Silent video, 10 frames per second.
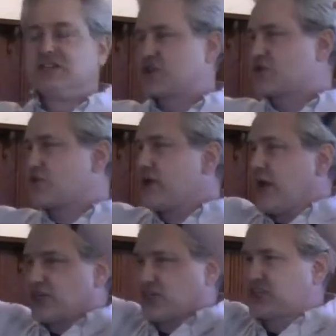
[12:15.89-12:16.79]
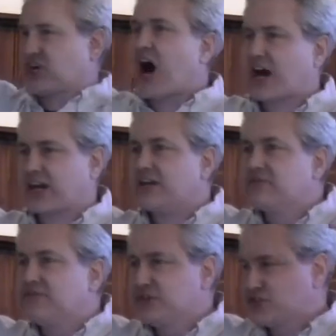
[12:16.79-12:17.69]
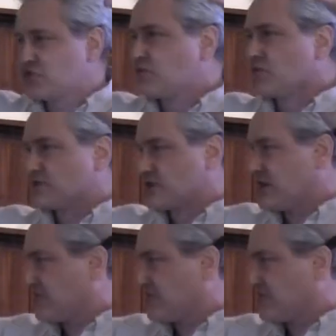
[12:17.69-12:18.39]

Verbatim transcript: to create shocking visuals